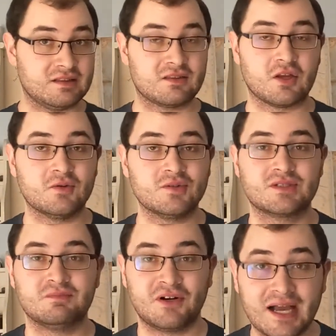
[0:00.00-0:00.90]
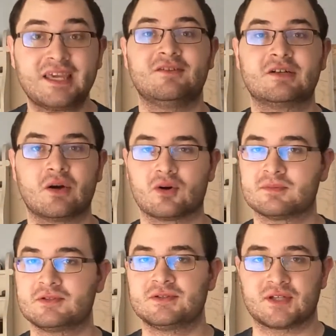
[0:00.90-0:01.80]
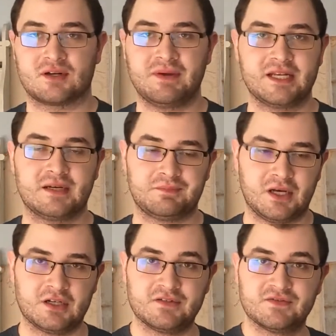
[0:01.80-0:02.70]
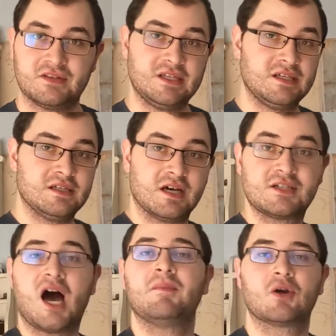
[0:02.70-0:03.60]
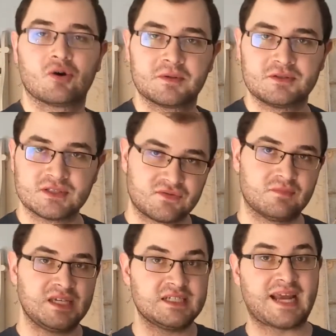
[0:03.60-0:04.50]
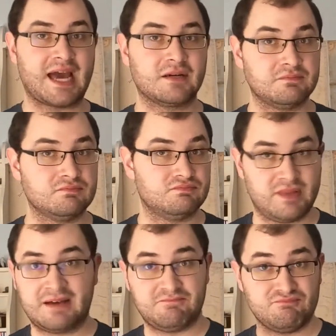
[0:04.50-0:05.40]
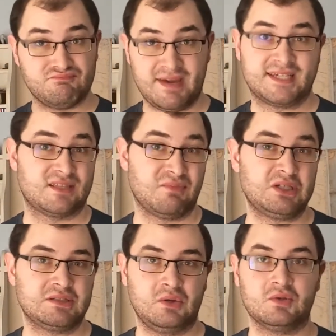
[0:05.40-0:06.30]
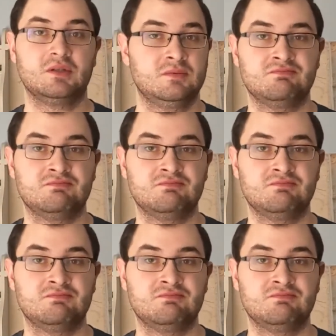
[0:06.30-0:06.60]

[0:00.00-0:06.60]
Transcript: those molecular orbitals are made up of the atomic orbitals from each atom that makes the molecule.